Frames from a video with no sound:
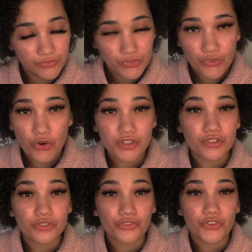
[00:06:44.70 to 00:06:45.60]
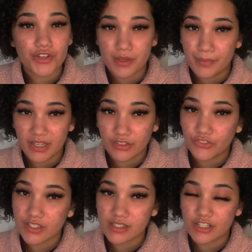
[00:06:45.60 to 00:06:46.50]
for you for the
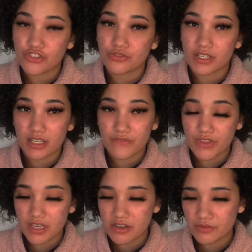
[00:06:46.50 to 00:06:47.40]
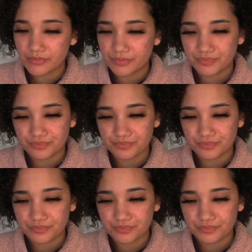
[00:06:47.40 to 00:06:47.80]
benefits that you give them.